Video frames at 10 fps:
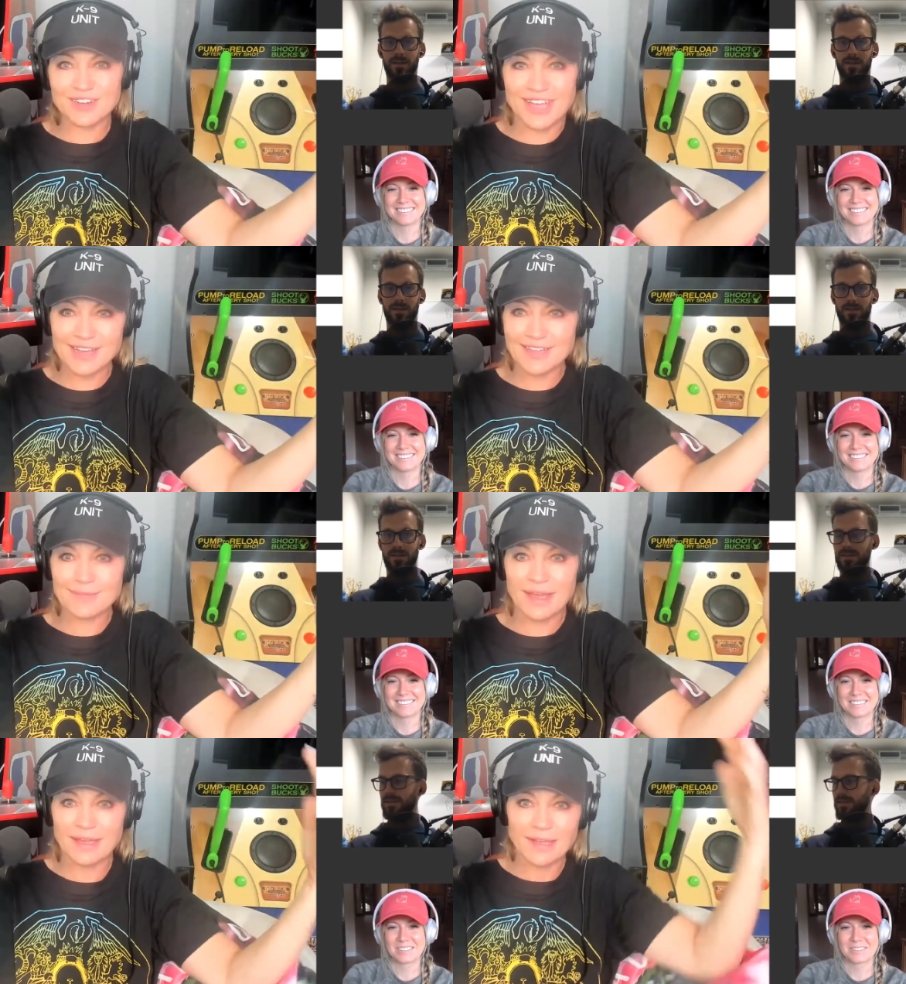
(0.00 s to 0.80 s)
Speaker 1: are killing
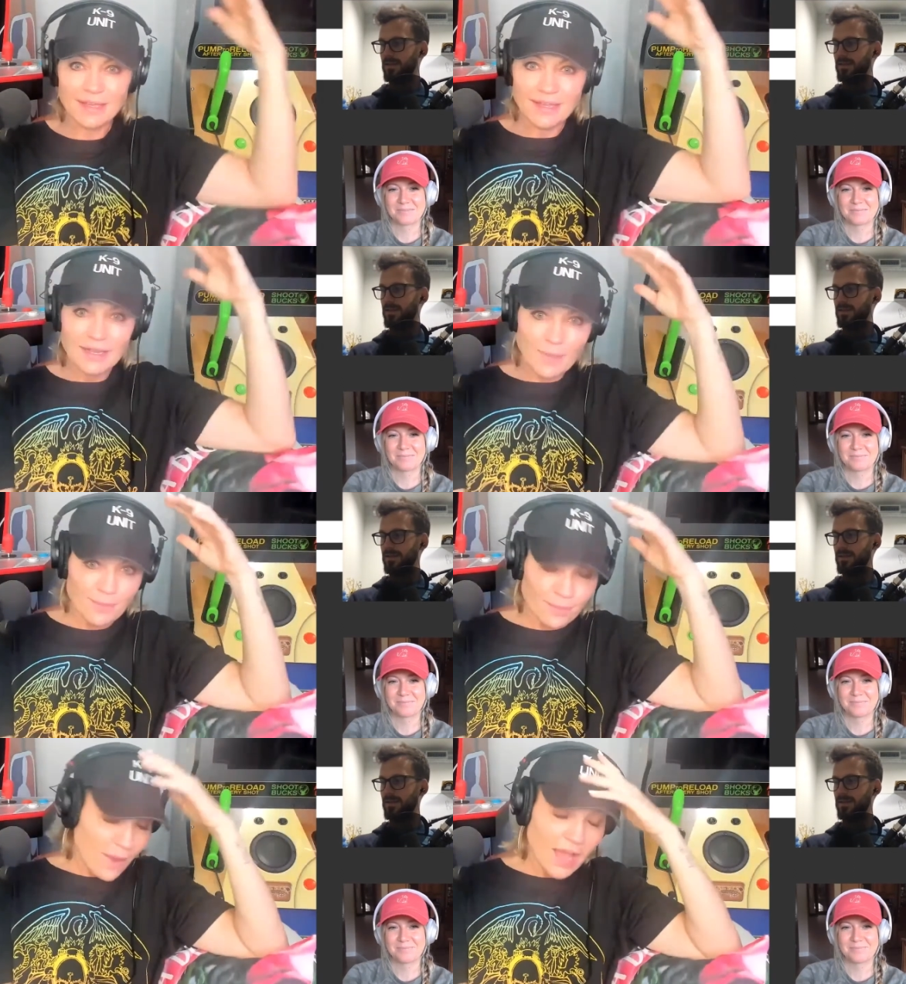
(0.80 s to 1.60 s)
me. My
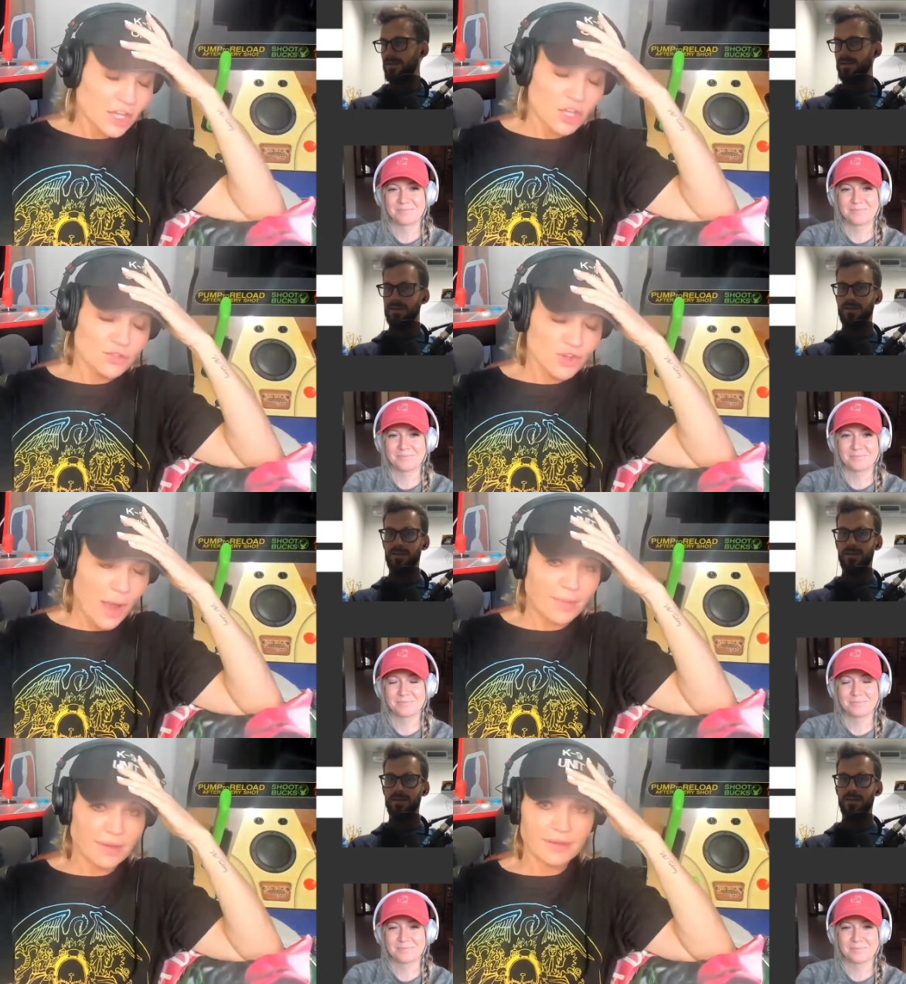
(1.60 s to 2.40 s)
my is
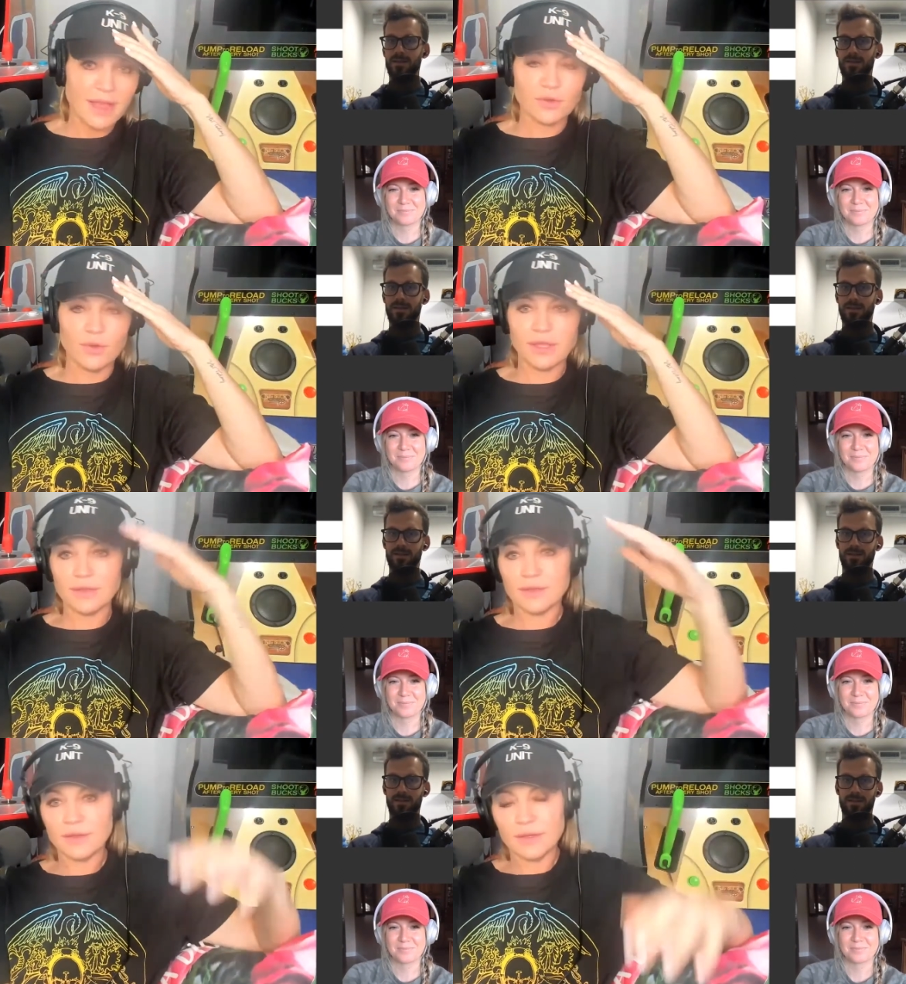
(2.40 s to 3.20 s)
dropping every week.
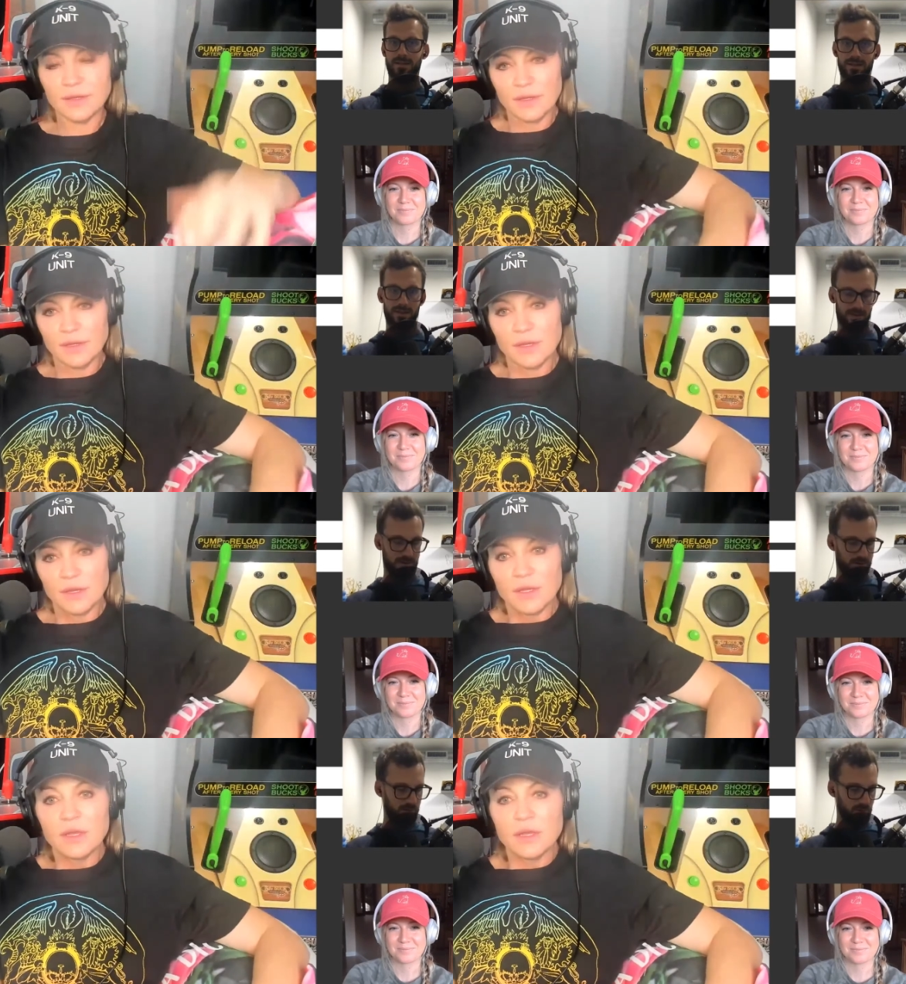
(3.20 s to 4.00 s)

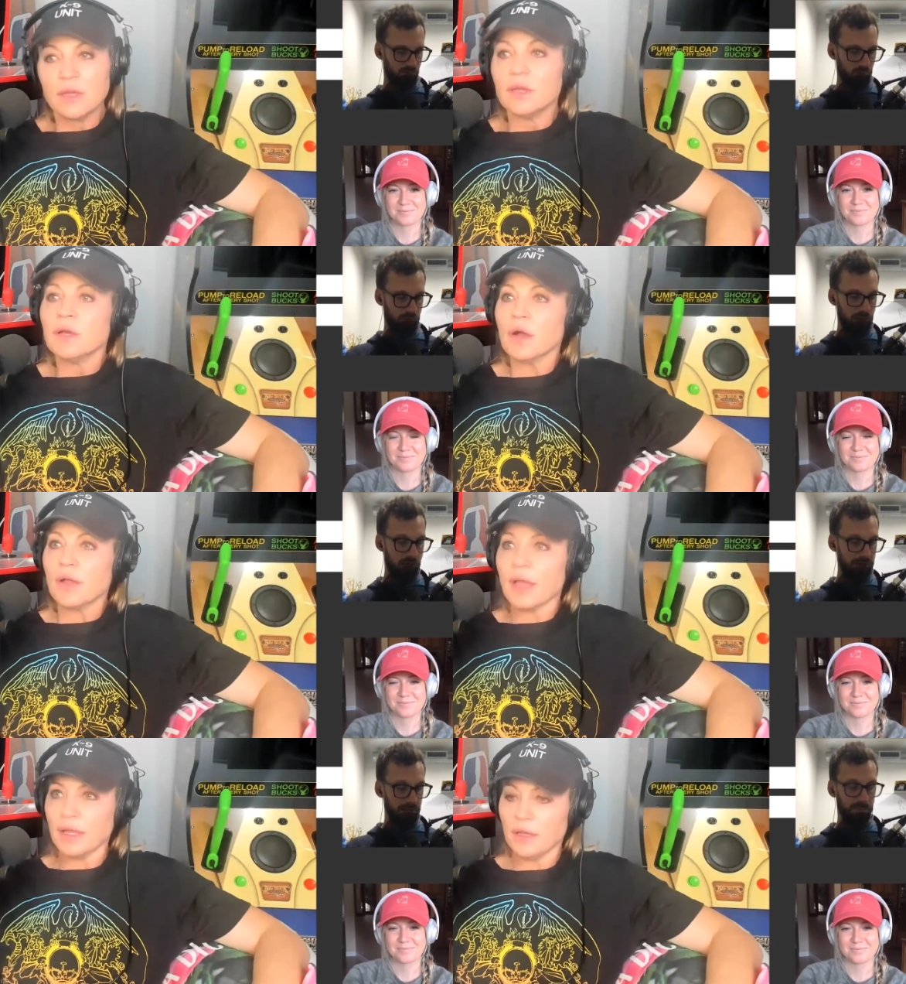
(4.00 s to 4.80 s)
Speaker 2: Well,
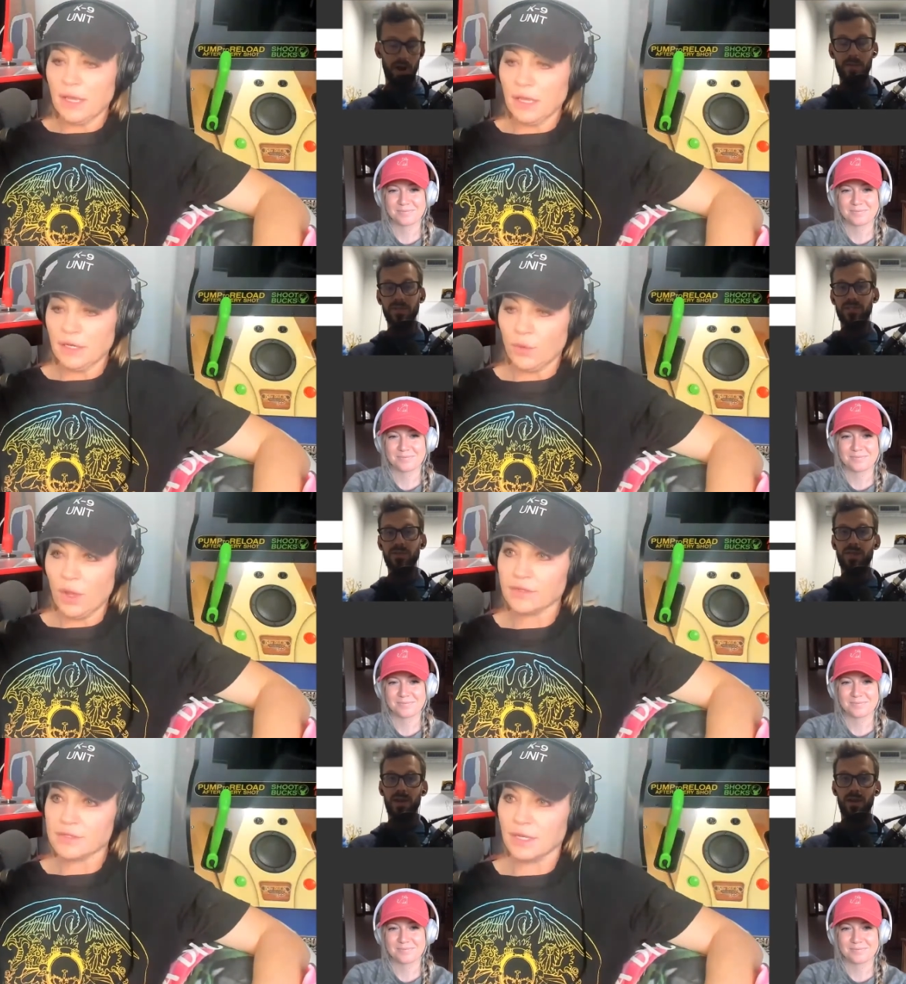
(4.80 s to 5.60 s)
okay, I can promise
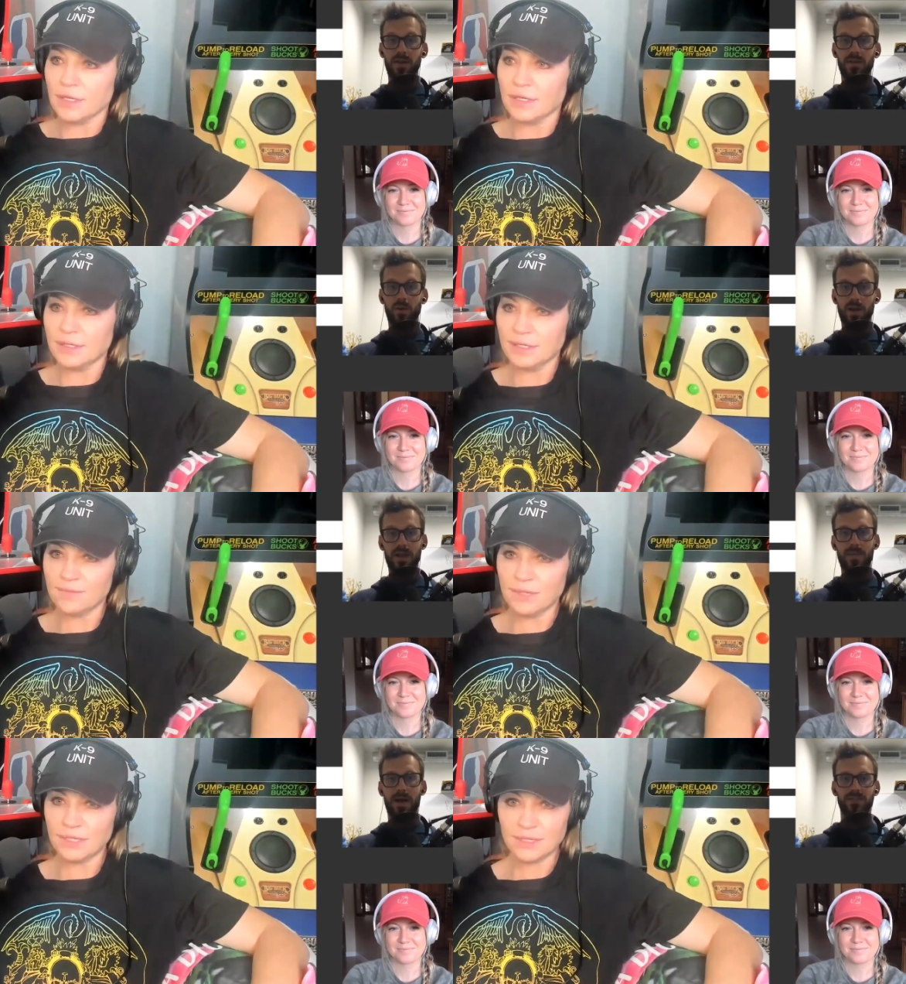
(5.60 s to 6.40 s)
you that
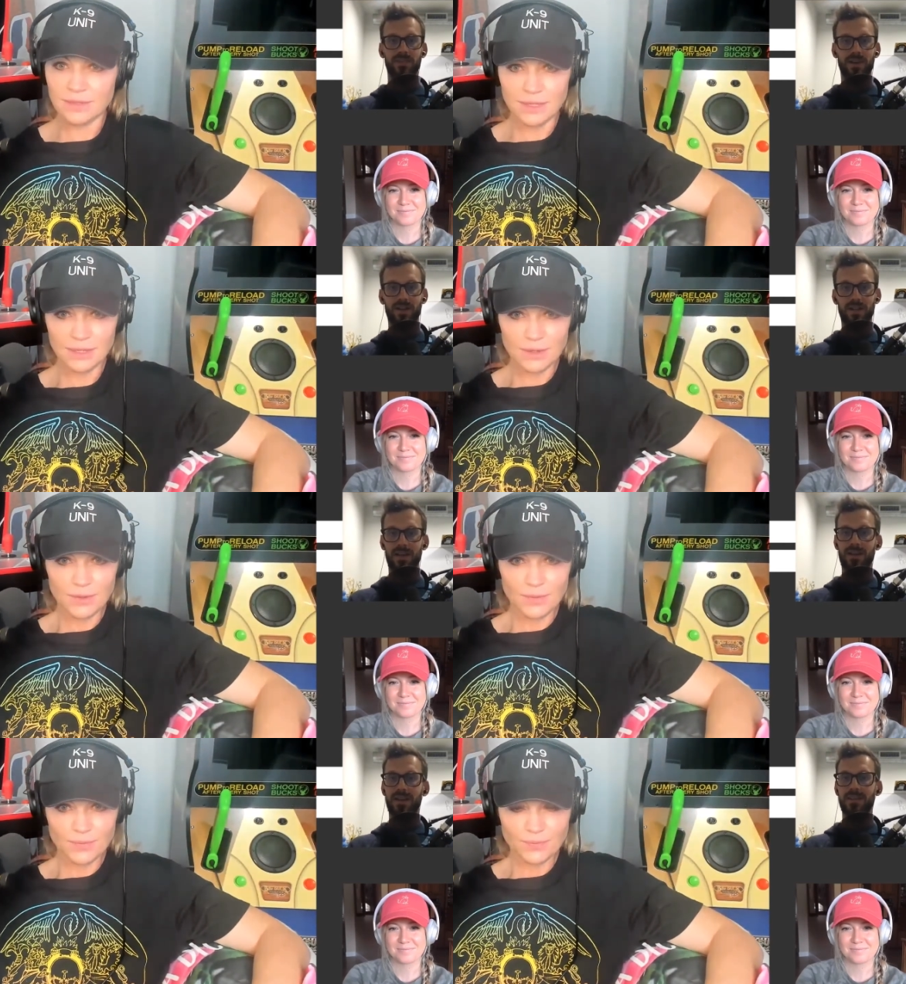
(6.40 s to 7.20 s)
Jorge
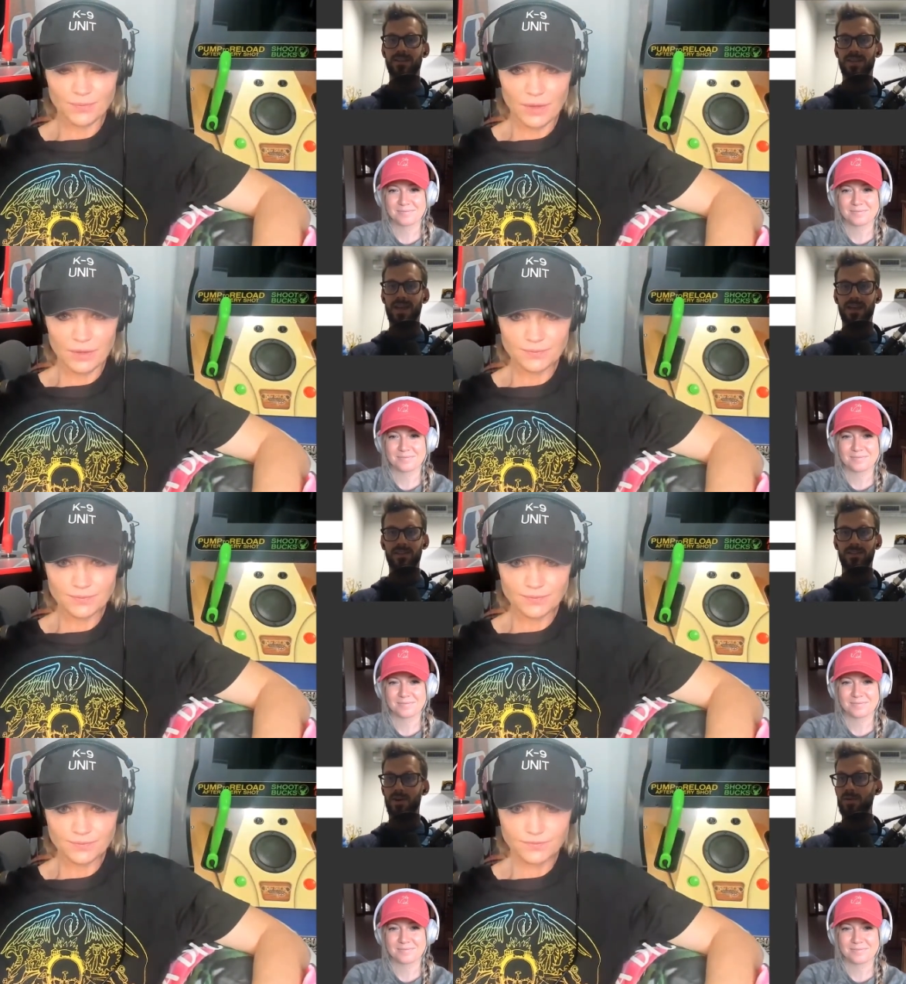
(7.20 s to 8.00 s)
Masvidal and Nate
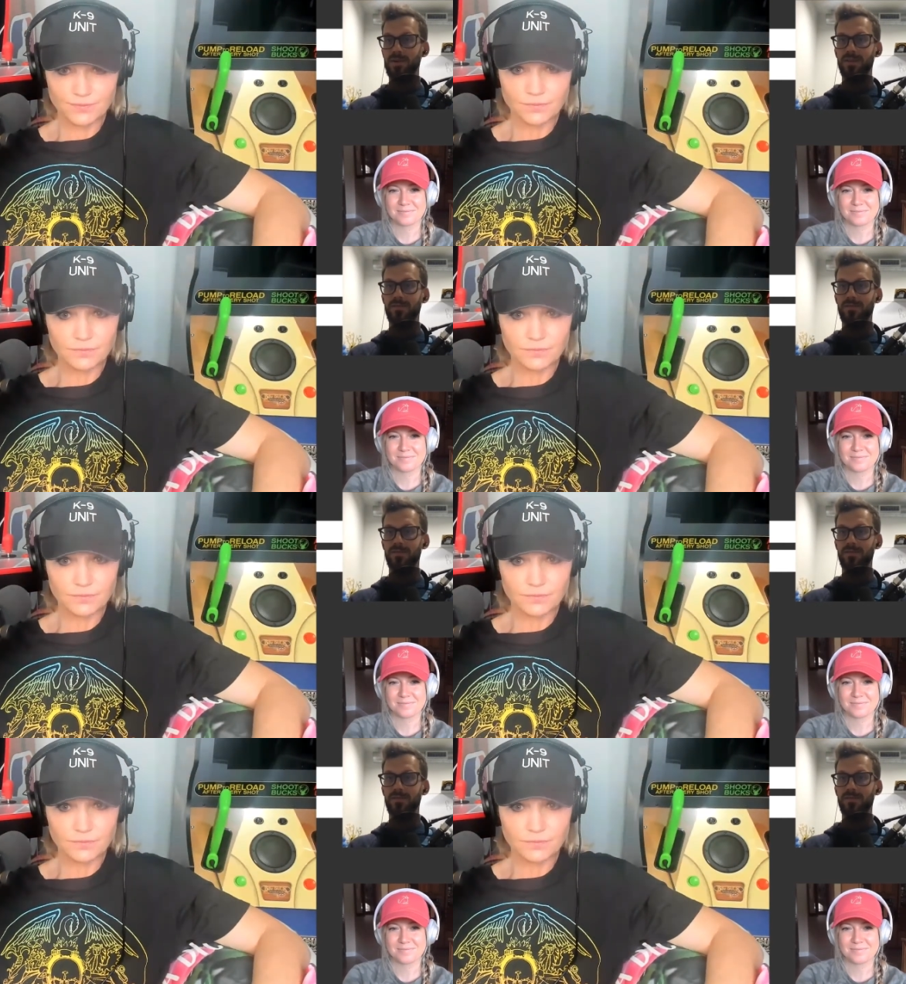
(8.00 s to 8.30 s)
Diaz don't